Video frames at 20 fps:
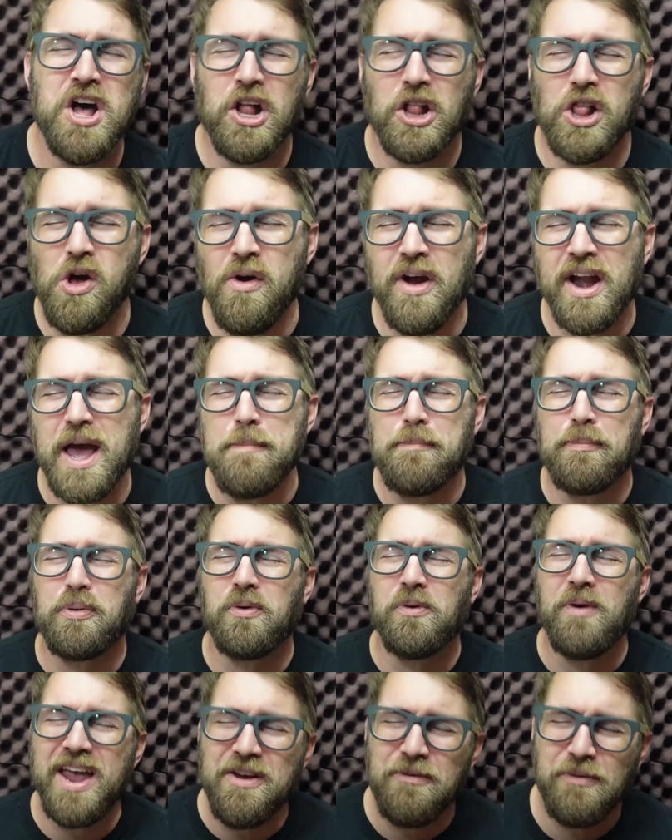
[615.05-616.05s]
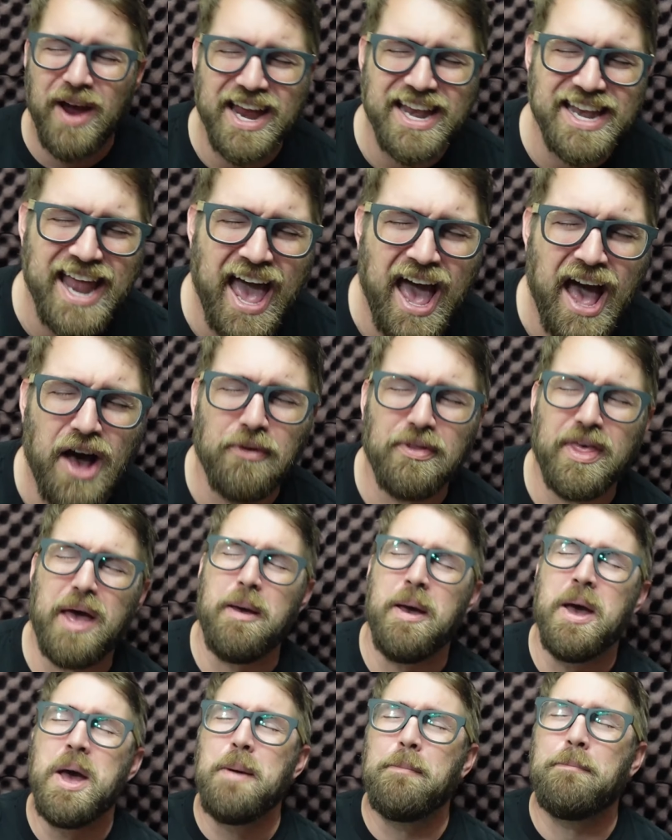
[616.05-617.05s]
Lord, I pray right now
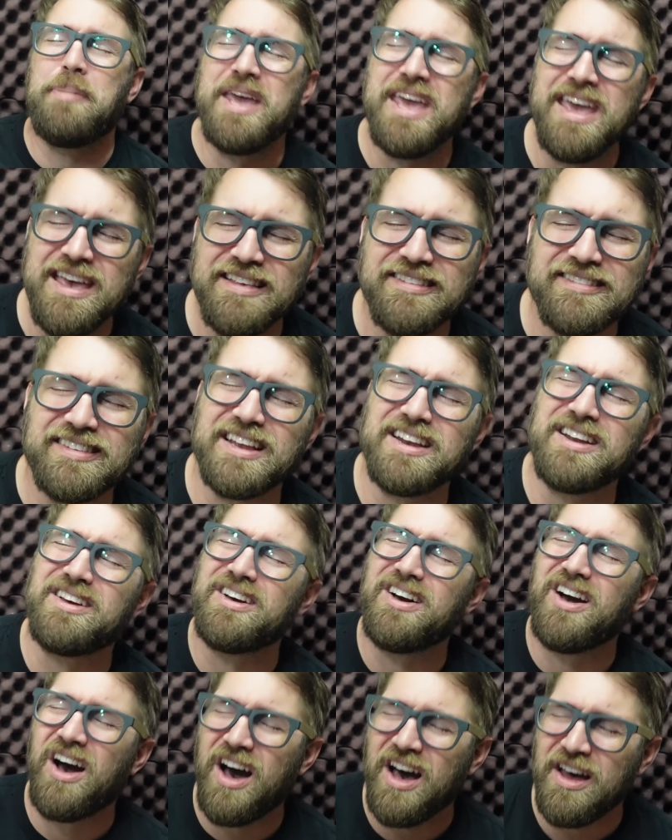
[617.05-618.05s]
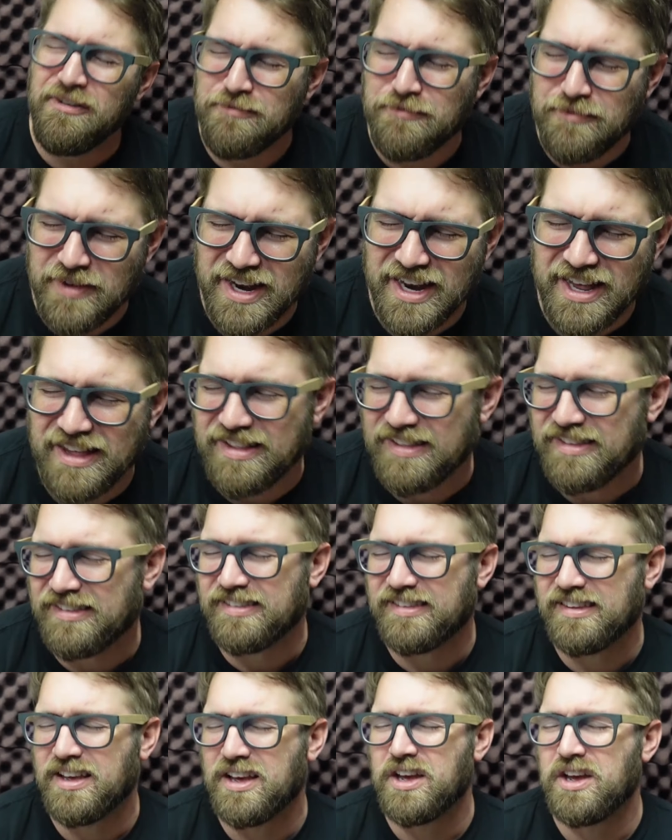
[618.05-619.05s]
that peace and
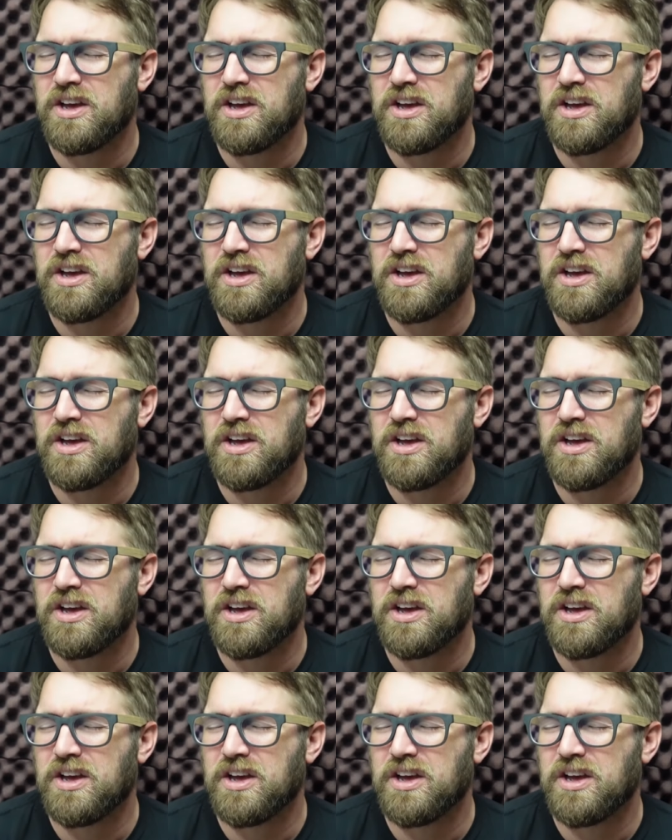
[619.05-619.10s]
confidence